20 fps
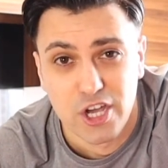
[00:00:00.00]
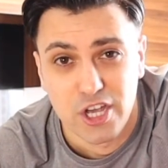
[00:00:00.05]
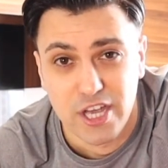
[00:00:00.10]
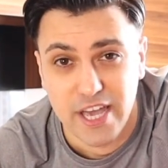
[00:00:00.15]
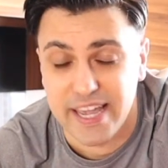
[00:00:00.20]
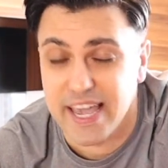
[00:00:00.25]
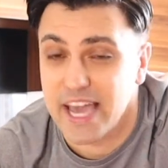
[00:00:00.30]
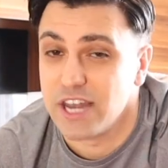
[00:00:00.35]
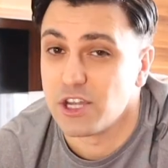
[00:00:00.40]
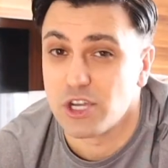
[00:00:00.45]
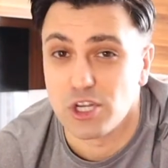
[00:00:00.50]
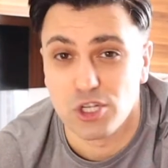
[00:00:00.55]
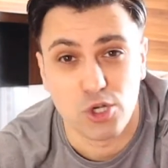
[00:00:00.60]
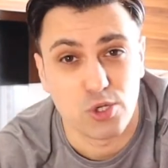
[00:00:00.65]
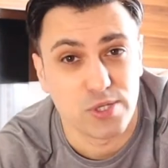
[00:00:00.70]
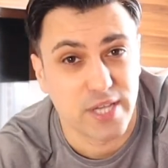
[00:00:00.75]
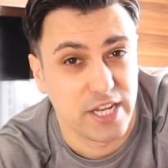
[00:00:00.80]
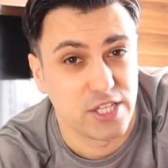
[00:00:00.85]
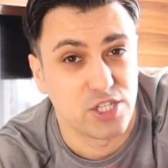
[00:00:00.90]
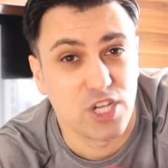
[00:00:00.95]
Again, you can
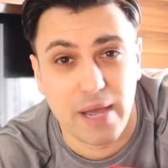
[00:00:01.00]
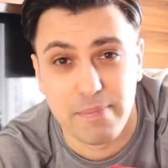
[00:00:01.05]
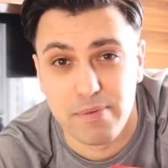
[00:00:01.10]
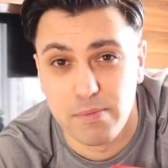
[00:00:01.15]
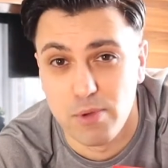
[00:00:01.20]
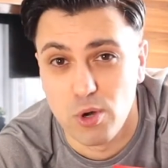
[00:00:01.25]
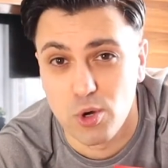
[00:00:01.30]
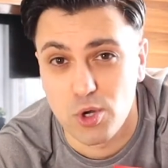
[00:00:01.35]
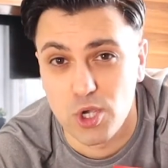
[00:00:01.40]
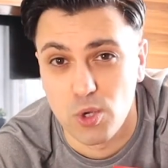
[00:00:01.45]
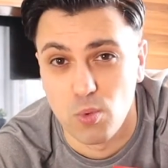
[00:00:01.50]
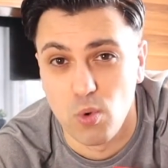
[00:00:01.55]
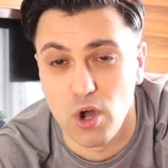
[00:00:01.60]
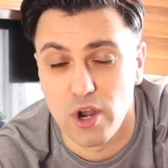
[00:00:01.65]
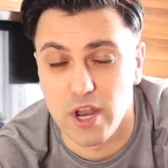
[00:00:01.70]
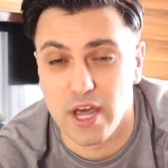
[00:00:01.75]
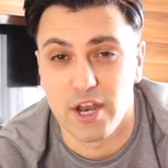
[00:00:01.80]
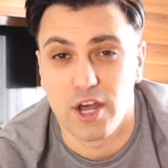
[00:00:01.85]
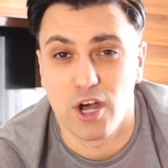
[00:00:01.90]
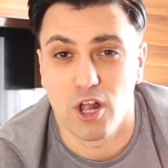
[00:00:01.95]
use any type of milk you
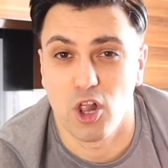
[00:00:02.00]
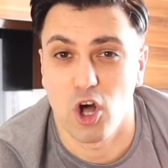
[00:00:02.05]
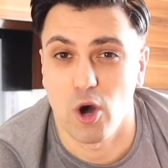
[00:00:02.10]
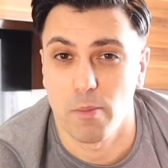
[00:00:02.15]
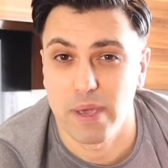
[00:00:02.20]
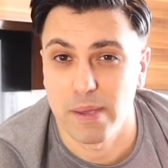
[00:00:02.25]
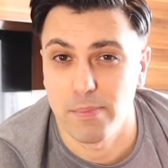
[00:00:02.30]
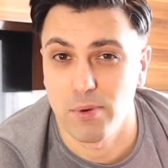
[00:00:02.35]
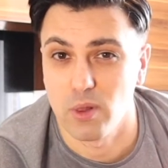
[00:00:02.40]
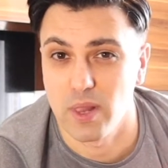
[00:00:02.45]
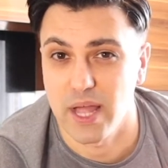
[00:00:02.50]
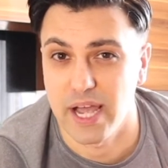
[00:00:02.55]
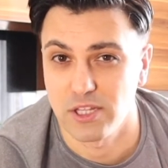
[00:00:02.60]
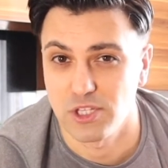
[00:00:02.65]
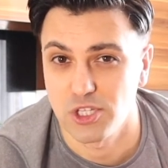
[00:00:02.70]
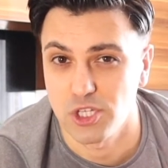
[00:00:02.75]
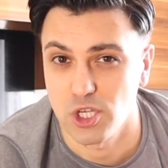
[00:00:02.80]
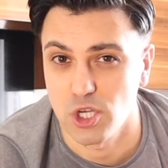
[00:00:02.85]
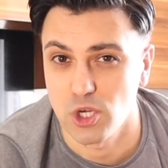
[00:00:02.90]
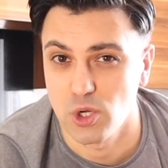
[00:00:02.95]
want. I know a lot of people like
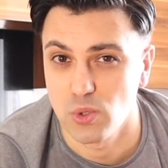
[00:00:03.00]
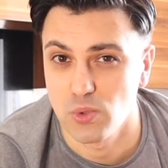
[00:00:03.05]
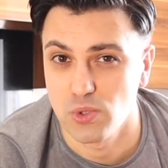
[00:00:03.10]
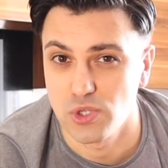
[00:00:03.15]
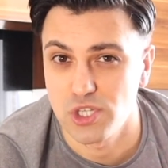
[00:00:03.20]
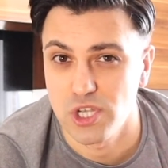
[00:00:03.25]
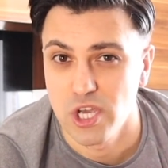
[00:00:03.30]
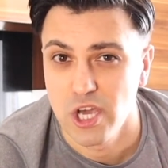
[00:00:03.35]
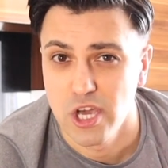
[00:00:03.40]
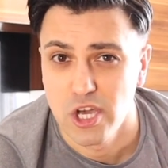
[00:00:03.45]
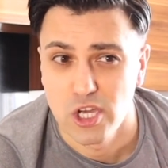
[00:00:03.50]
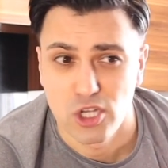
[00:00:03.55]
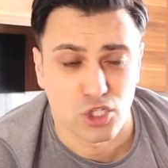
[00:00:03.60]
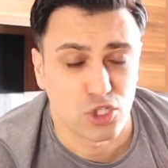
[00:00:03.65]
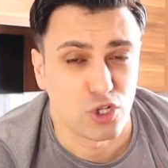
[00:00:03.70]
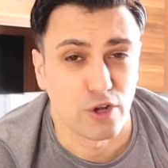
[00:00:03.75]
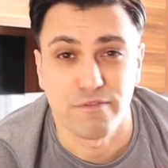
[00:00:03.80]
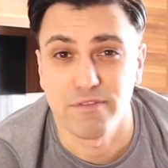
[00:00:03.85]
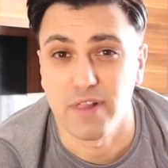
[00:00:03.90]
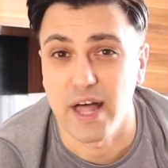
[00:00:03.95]
to use
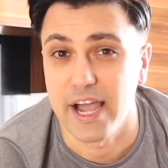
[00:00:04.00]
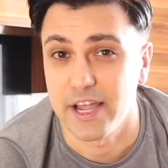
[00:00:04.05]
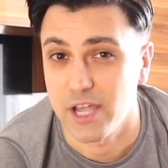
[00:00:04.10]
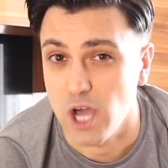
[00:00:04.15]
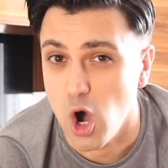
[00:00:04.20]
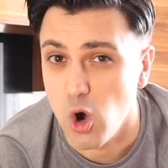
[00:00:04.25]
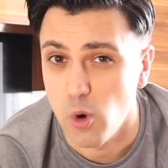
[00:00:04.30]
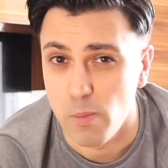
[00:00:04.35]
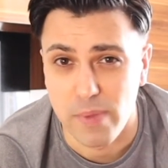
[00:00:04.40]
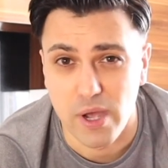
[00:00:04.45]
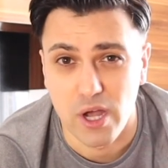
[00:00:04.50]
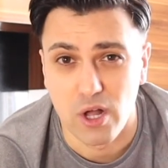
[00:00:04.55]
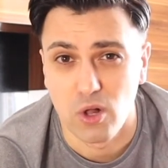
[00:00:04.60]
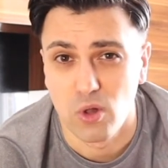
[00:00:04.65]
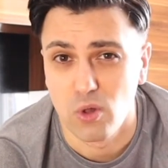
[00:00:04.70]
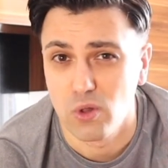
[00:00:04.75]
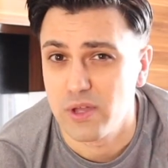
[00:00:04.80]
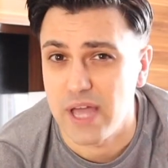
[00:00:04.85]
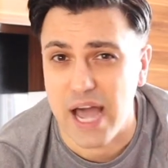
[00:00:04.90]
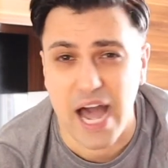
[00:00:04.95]
stuff like oat
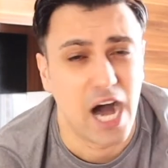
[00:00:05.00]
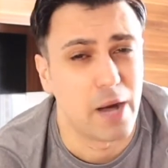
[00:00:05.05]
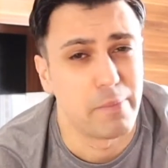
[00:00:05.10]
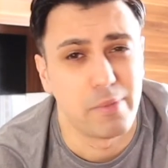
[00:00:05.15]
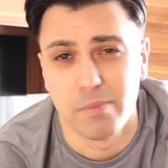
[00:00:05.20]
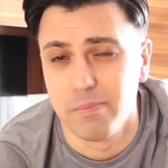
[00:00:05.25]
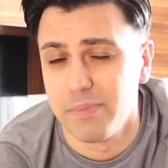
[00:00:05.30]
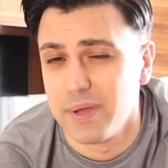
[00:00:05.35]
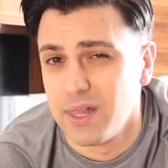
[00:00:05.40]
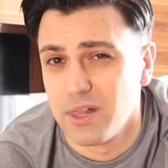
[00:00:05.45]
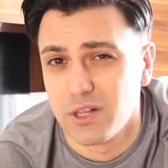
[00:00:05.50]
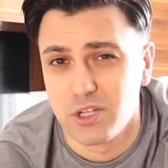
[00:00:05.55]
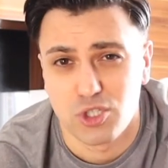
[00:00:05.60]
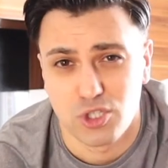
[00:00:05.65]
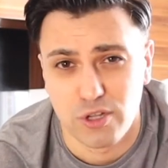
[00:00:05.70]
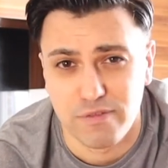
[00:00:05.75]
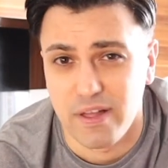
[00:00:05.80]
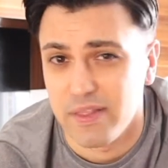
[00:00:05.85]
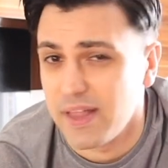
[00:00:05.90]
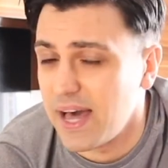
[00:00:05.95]
milk, almond milk,
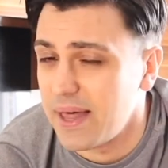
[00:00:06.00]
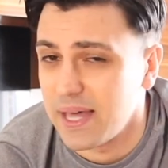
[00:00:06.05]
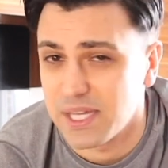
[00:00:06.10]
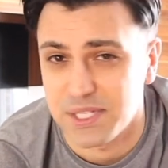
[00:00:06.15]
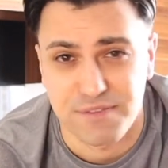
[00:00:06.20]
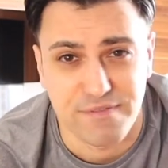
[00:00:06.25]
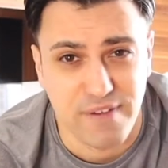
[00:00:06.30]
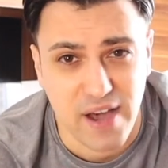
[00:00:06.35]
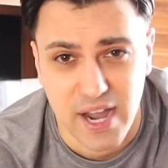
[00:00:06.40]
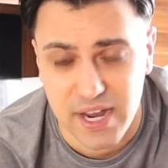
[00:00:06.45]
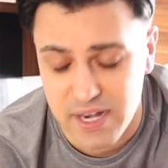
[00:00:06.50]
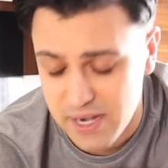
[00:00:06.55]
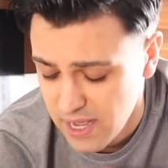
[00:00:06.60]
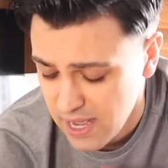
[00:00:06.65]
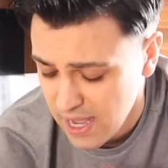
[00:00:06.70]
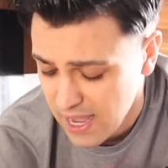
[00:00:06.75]
stuff like that, that's fine.